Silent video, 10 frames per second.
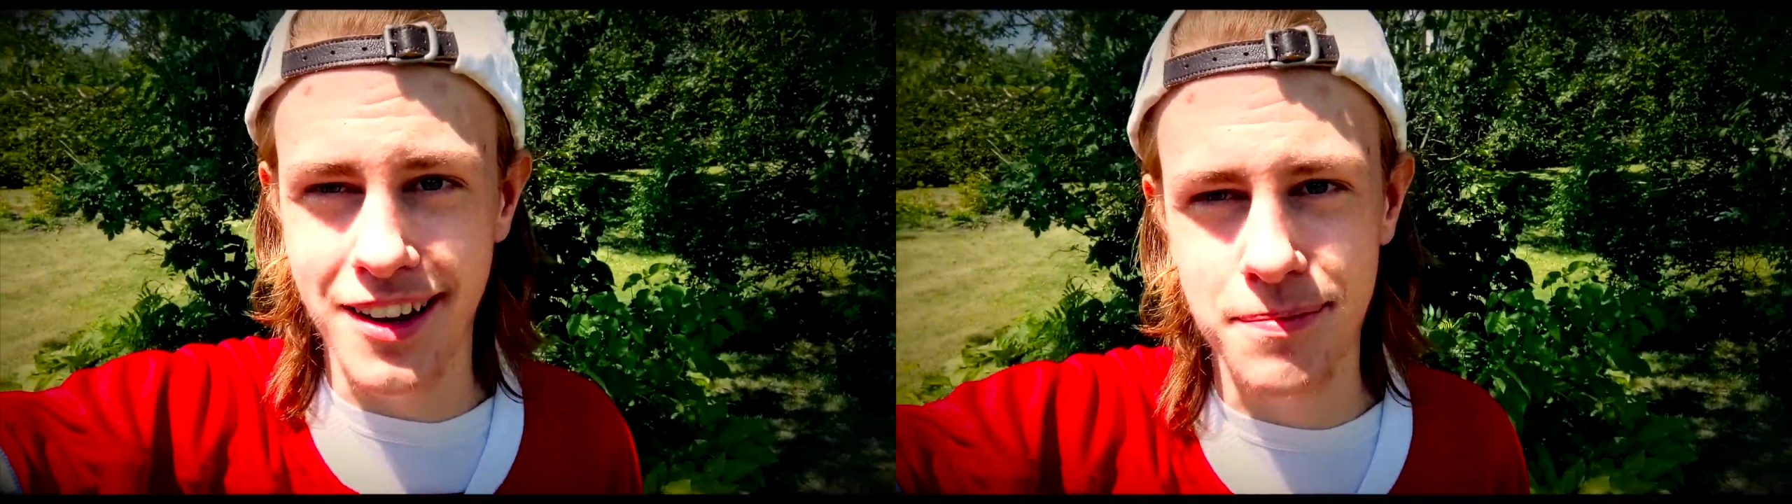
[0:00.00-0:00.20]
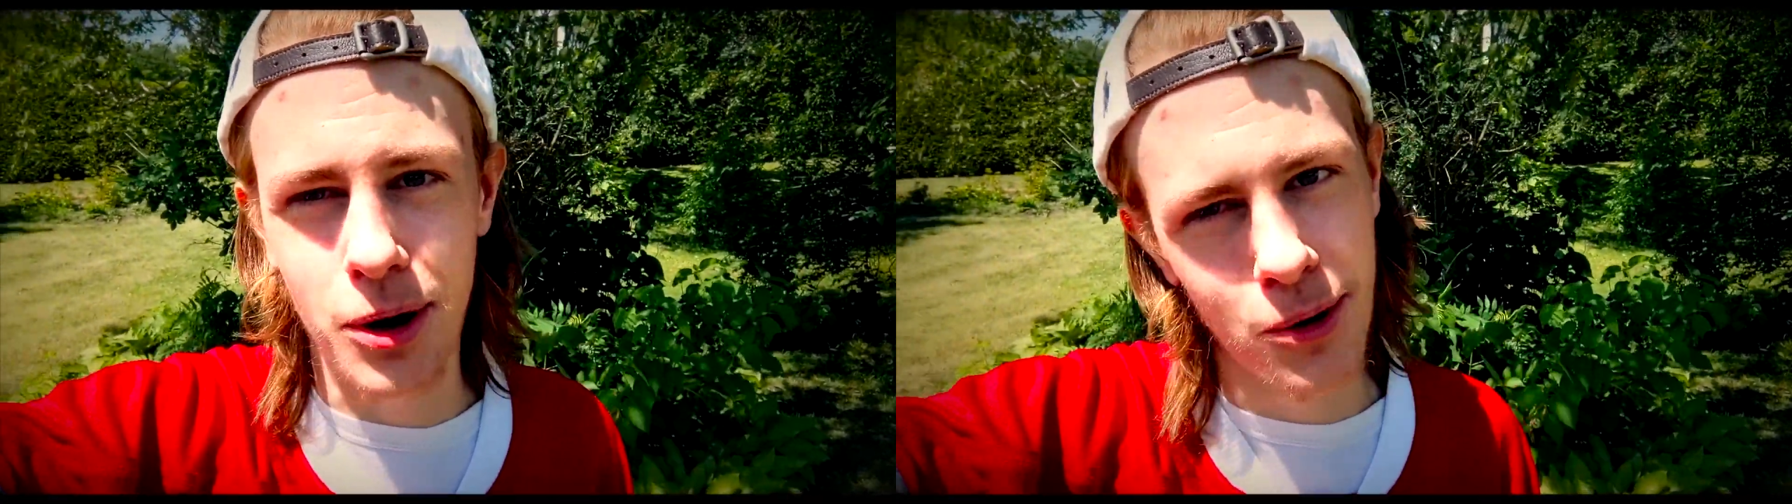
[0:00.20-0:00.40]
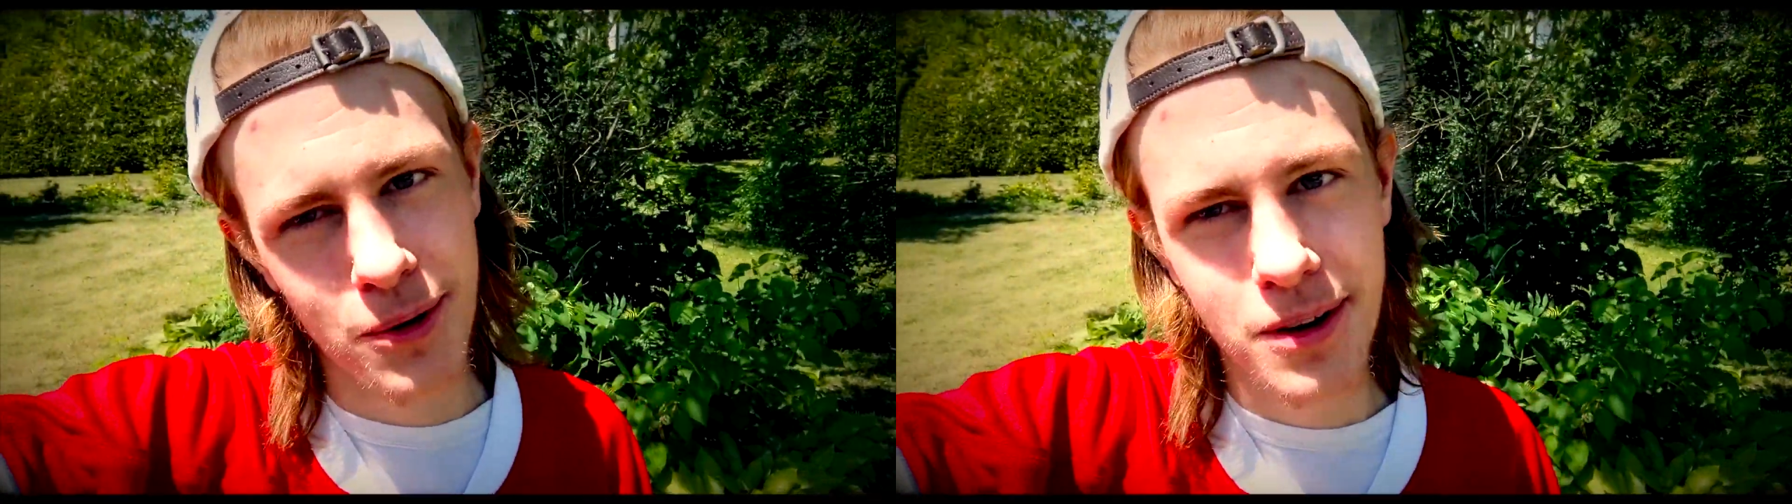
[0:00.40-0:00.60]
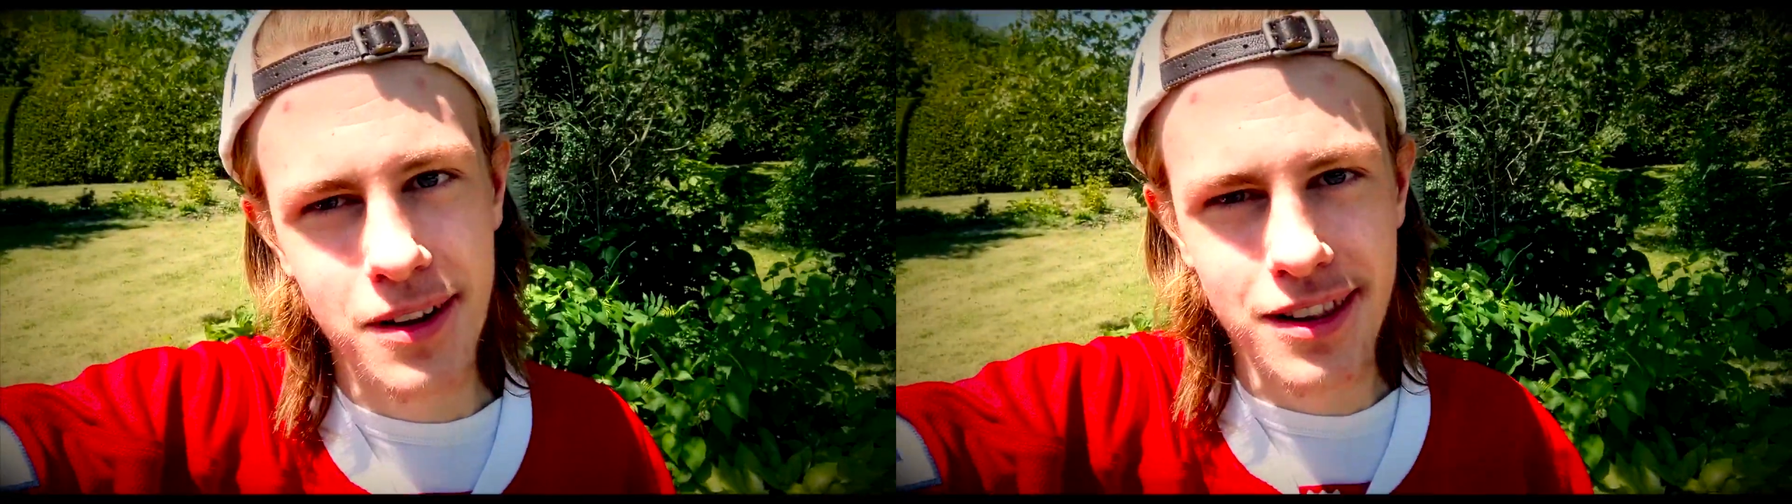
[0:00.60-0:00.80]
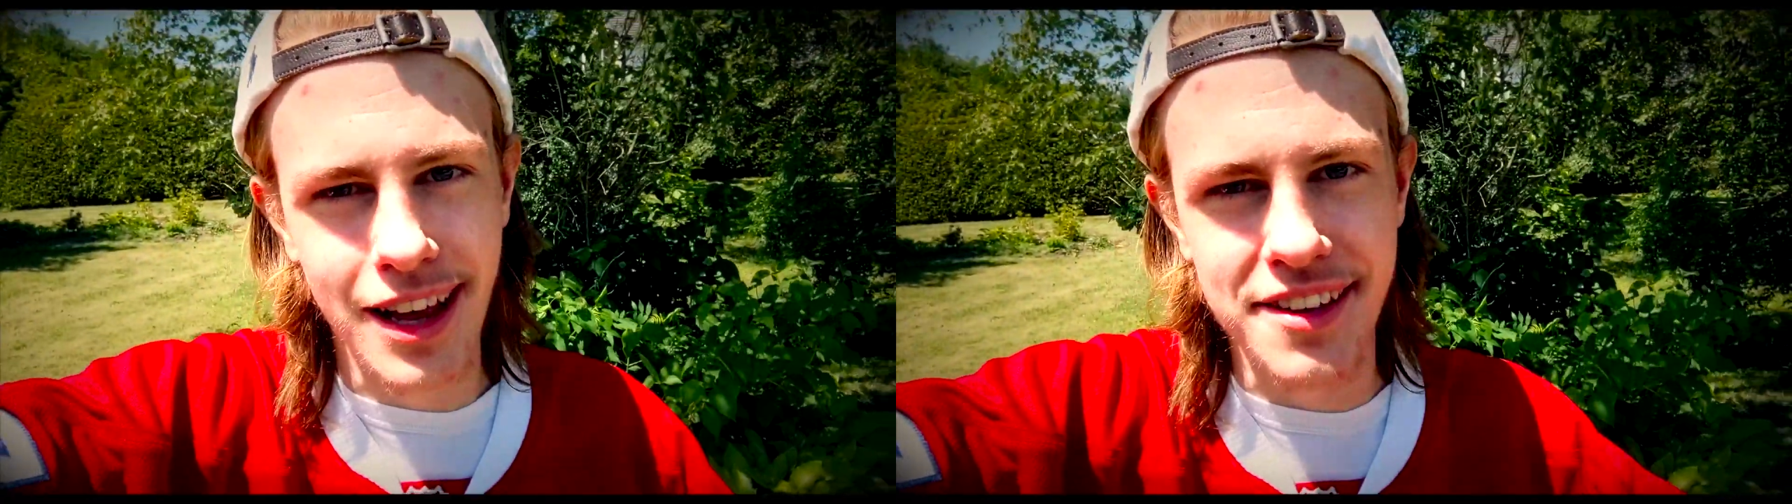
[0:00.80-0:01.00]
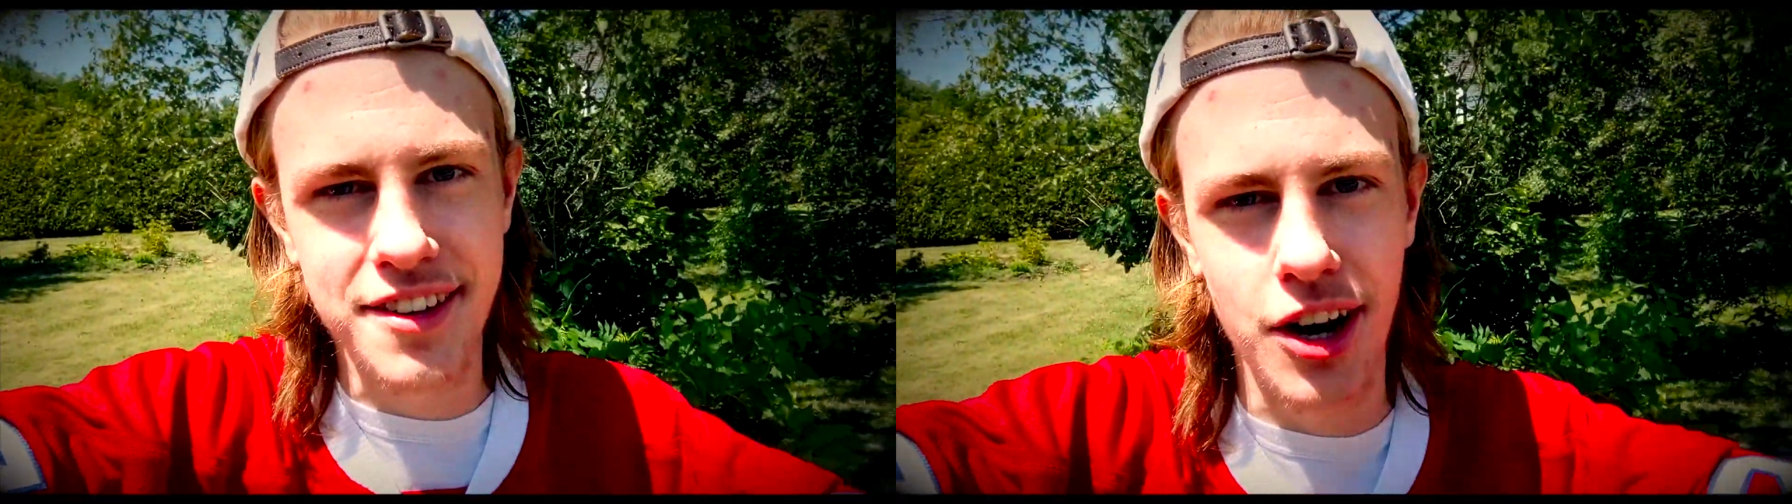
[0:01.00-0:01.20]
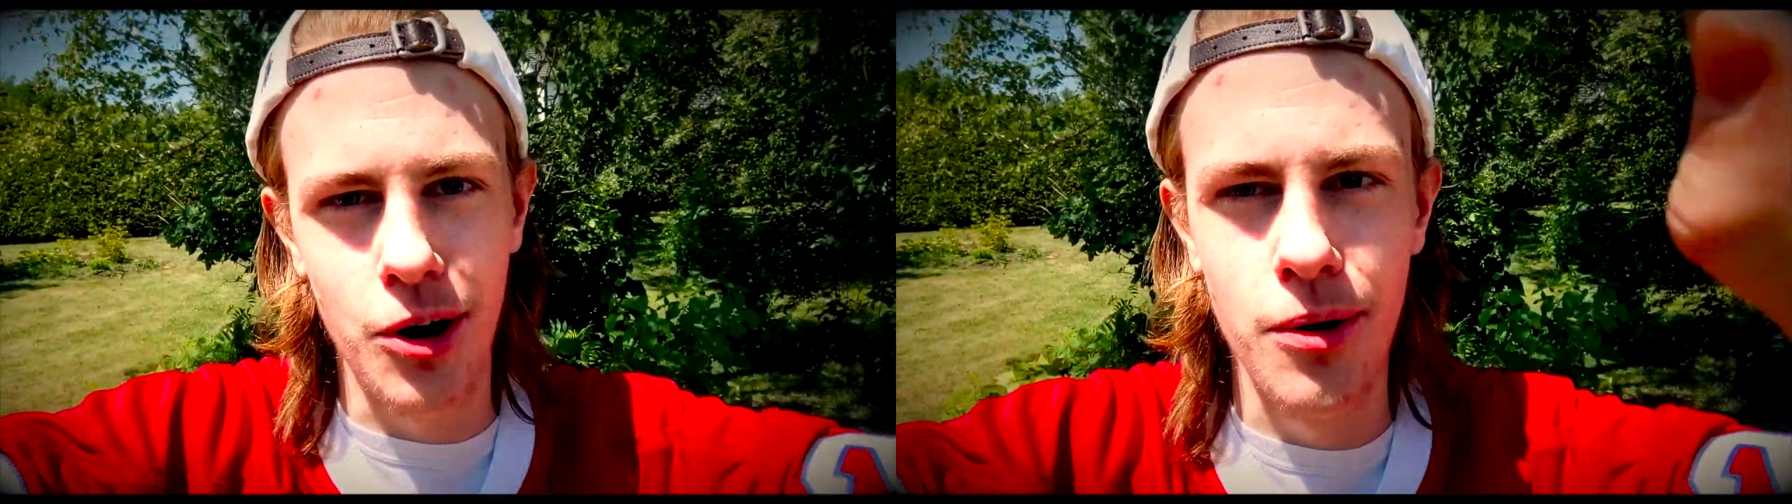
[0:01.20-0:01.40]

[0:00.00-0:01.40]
Expo. Let's go.